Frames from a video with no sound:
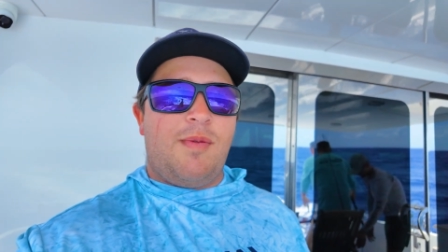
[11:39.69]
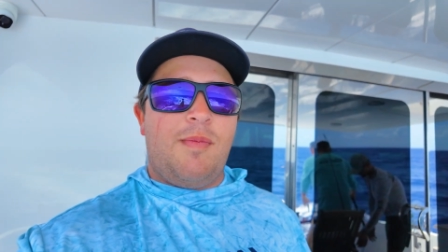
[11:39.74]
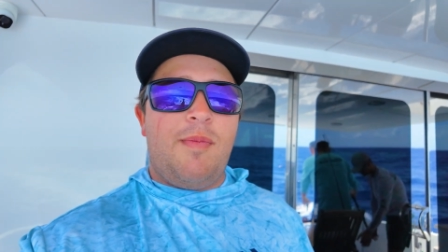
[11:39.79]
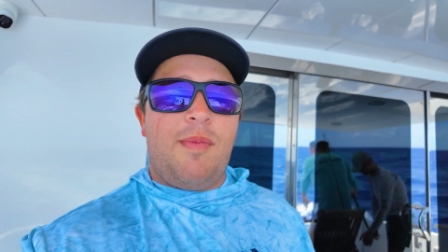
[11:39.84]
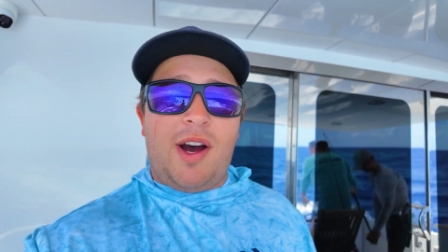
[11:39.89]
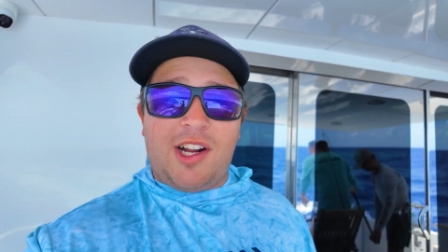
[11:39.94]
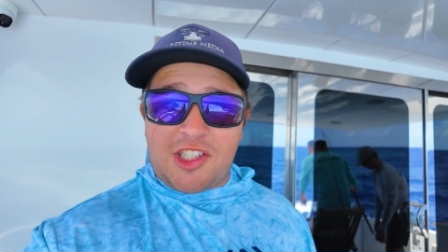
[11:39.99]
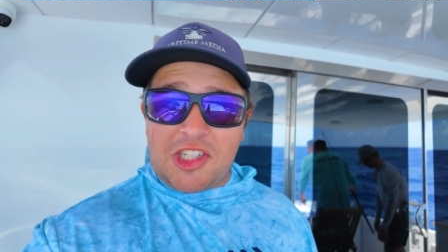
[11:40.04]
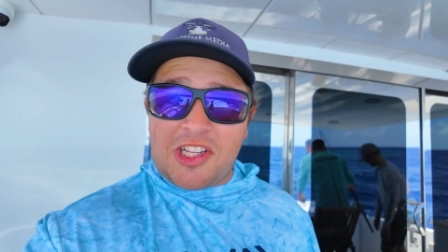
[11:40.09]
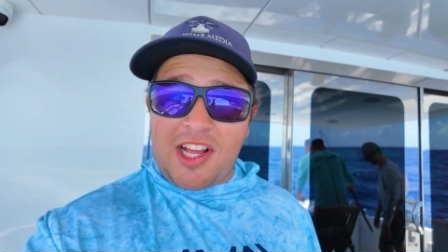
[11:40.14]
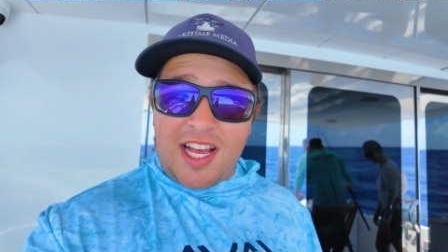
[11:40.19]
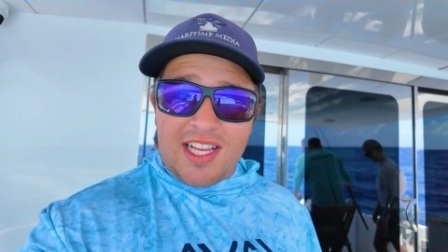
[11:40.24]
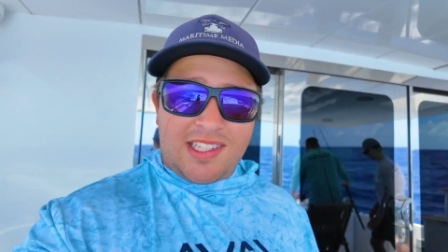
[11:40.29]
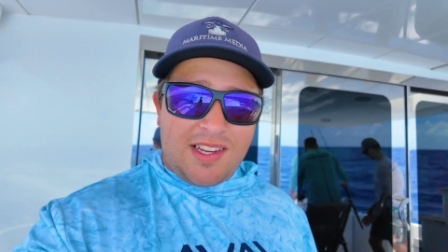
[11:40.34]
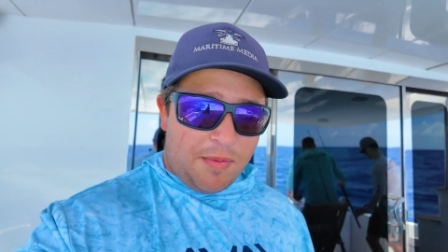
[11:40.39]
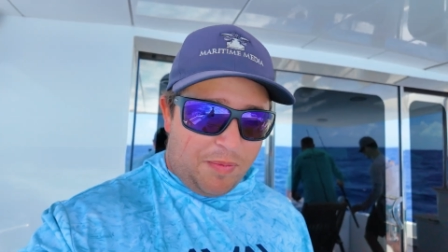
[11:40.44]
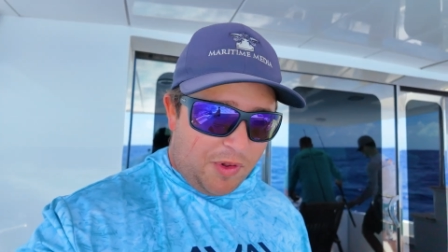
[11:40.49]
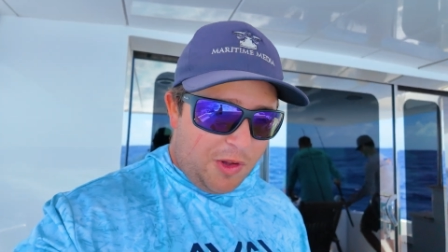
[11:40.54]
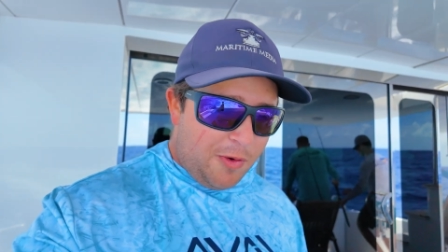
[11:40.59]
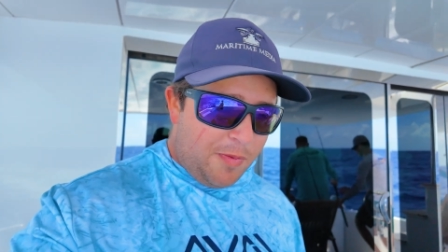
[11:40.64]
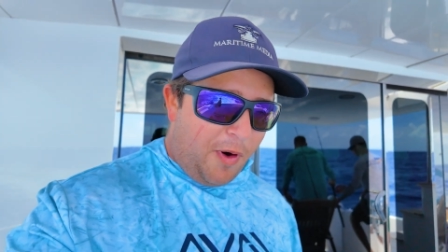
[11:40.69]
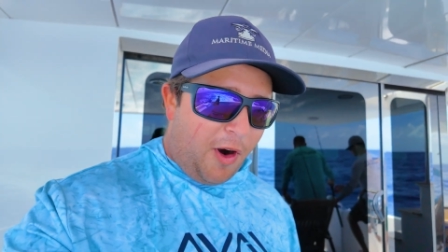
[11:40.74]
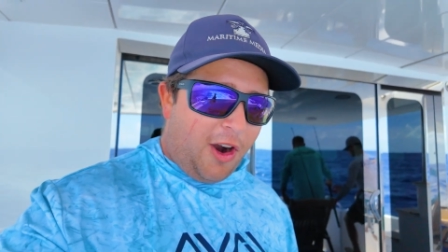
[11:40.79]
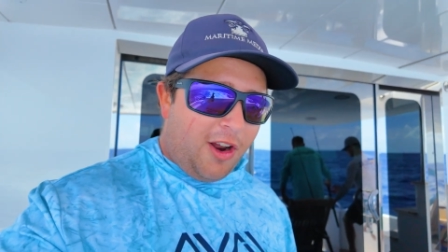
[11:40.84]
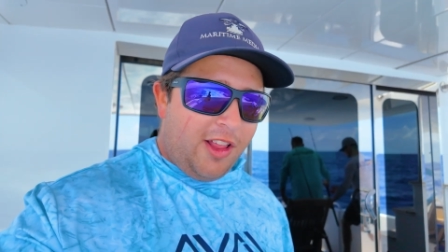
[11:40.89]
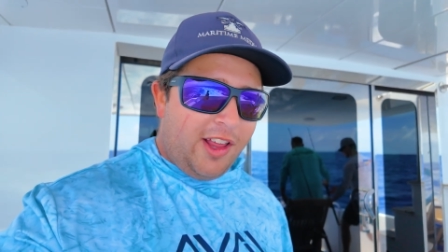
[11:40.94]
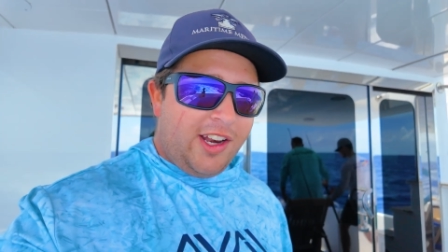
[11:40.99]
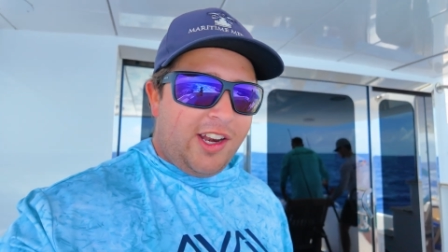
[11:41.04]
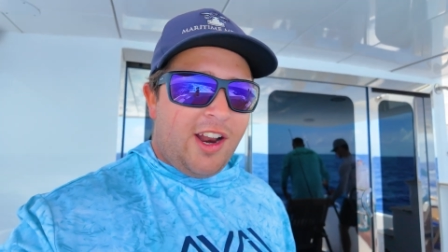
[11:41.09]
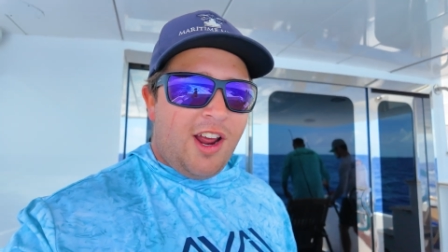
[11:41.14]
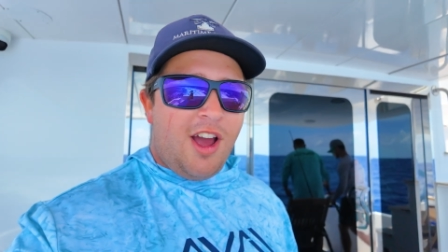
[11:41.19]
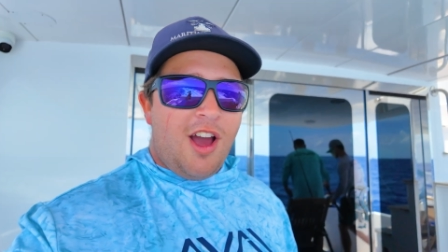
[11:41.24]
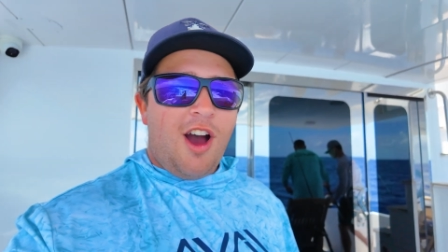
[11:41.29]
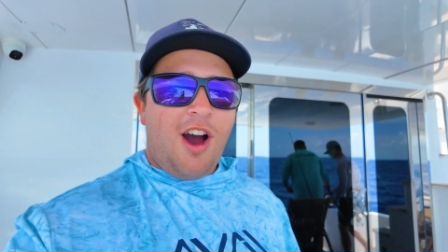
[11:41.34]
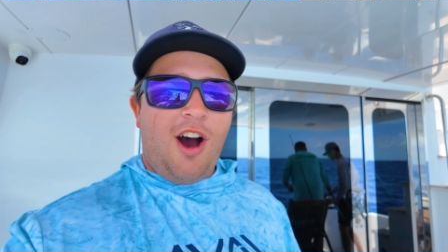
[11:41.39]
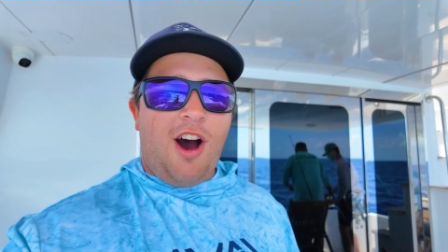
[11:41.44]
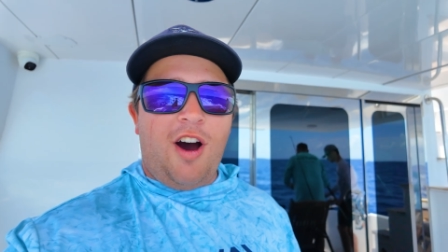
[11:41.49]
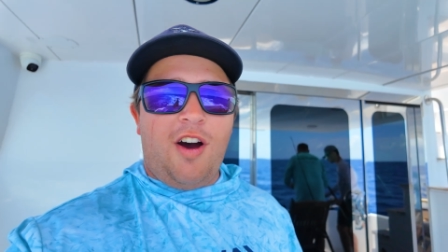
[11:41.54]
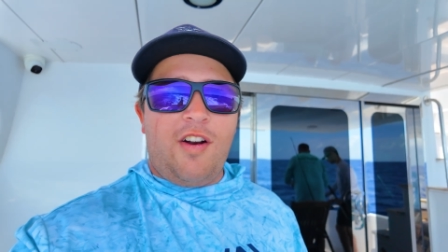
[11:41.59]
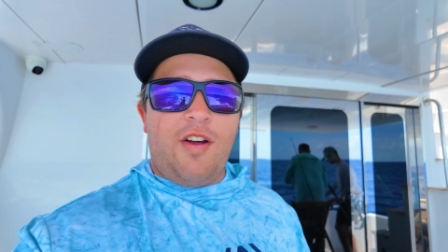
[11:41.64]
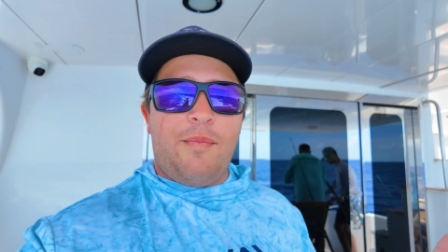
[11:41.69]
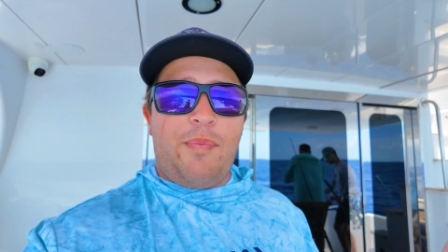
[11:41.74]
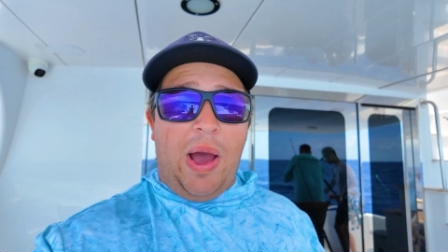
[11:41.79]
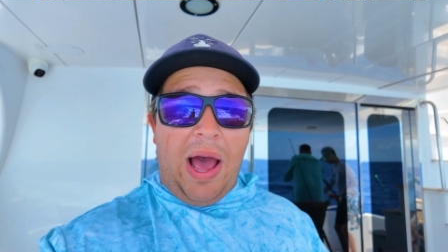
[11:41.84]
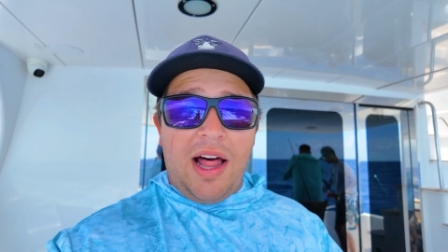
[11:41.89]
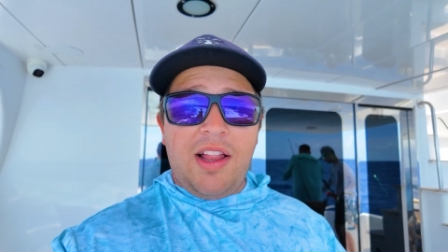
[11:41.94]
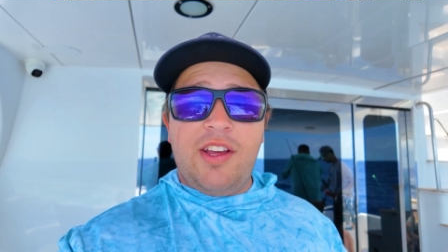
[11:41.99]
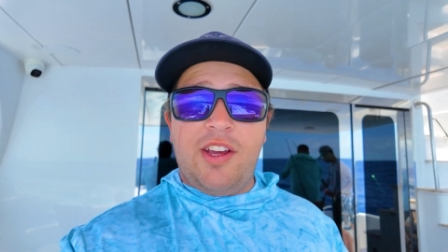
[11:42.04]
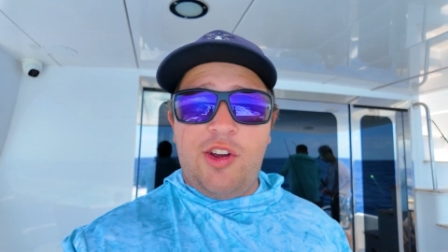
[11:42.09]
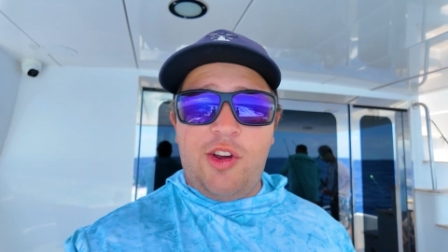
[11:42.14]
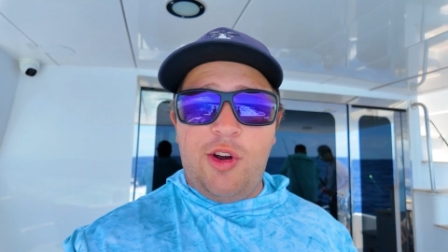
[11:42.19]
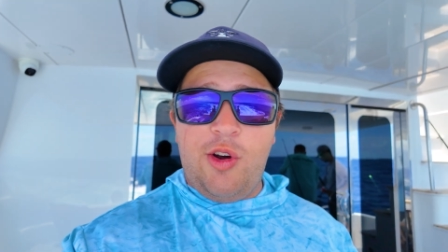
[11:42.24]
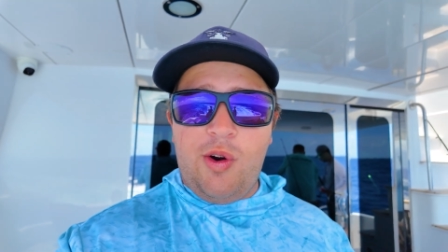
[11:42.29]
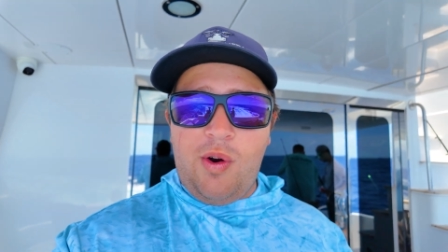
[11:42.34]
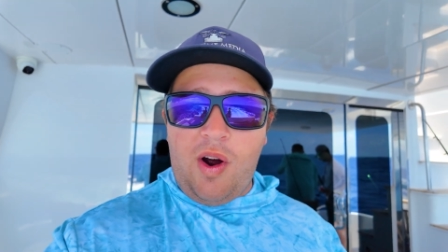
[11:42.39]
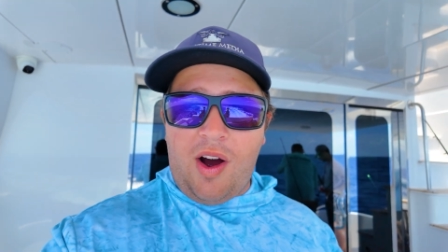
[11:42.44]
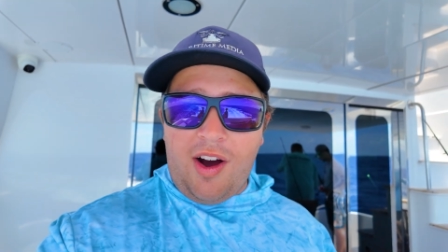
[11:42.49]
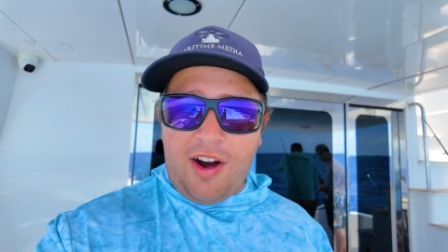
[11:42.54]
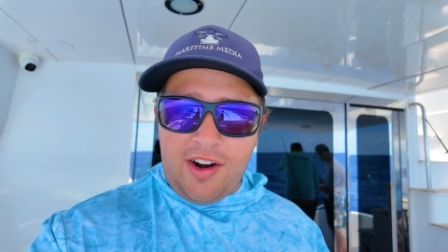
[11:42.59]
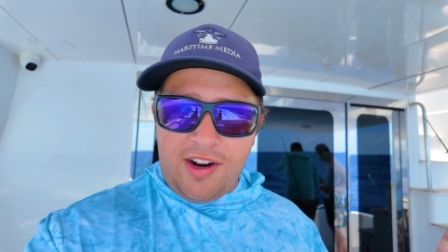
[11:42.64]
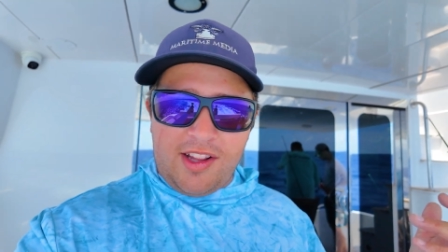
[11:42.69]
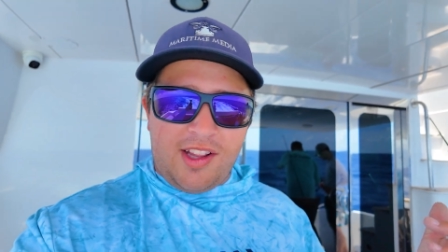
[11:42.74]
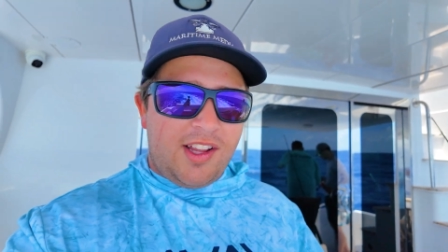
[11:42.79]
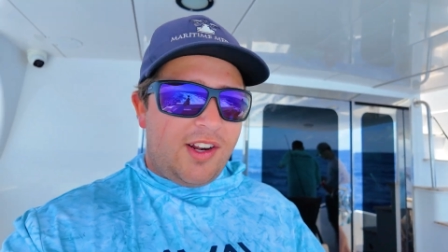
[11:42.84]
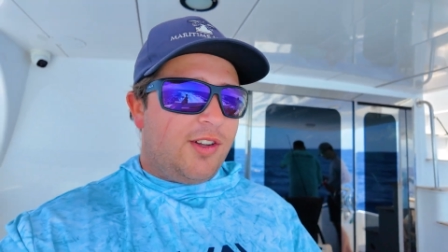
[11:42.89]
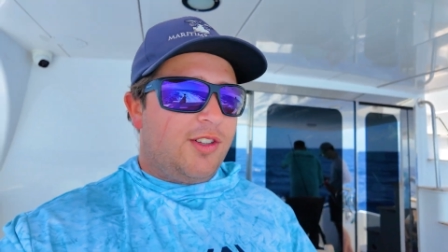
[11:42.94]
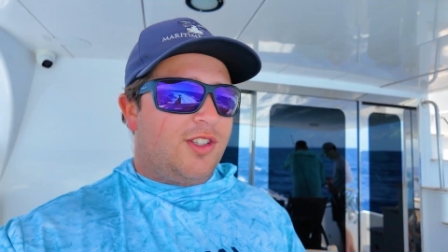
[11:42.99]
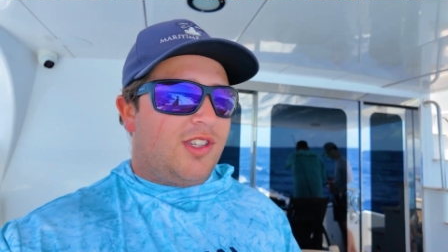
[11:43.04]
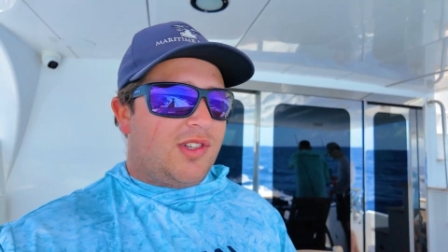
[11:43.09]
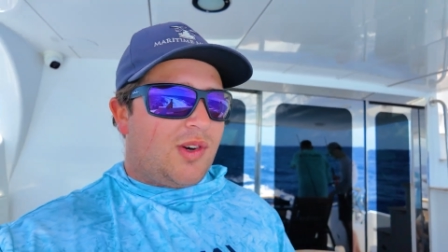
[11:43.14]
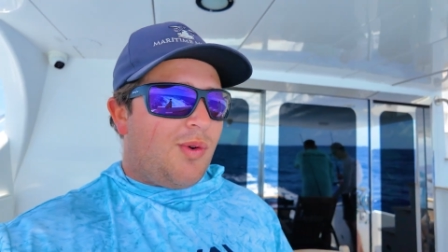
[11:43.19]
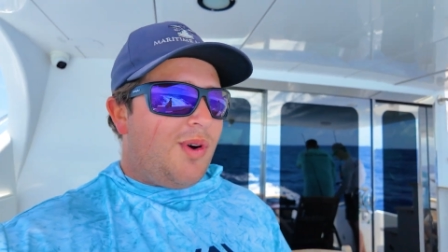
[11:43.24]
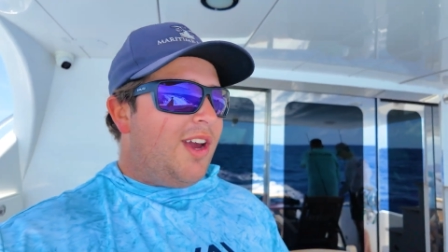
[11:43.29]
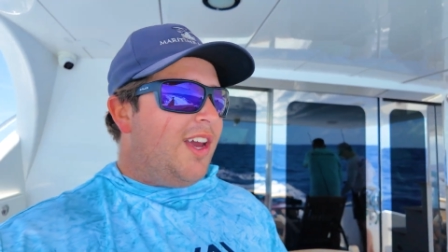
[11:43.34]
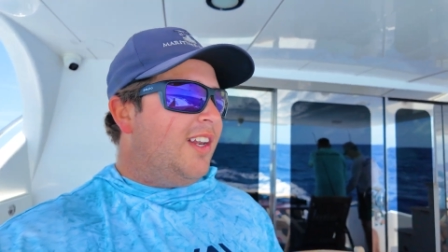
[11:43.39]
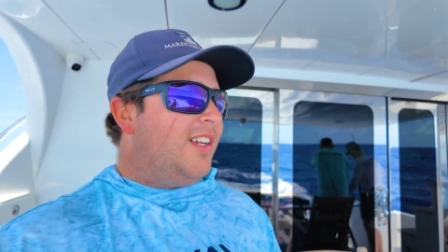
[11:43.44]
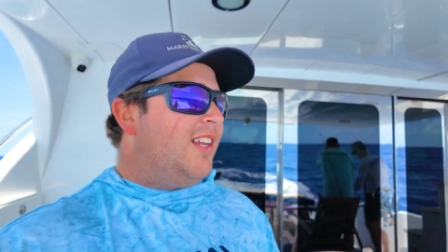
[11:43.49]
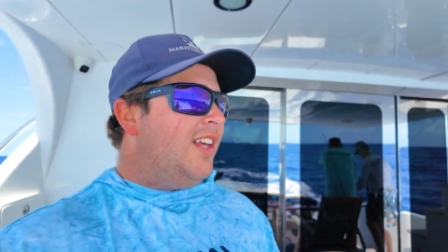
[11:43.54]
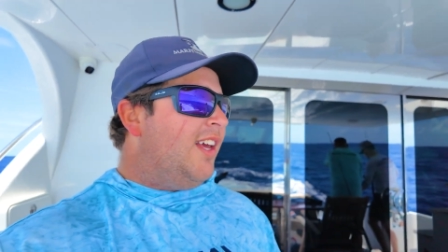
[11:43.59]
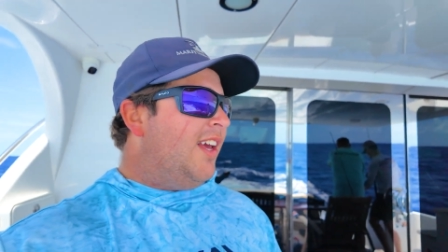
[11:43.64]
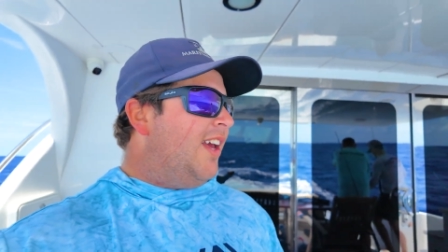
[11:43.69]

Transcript: much less a blue marlin on a ballyhoo on a little squid.